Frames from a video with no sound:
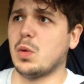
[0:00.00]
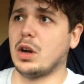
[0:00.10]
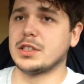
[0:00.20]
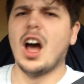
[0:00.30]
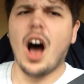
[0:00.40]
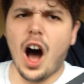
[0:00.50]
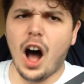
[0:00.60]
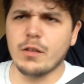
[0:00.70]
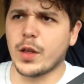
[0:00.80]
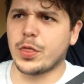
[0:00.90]
want
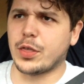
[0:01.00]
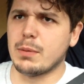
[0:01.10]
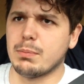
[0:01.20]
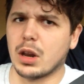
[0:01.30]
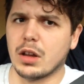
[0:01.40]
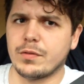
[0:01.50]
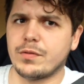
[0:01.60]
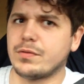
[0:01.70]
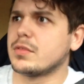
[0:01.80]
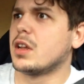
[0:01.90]
half a thimble of,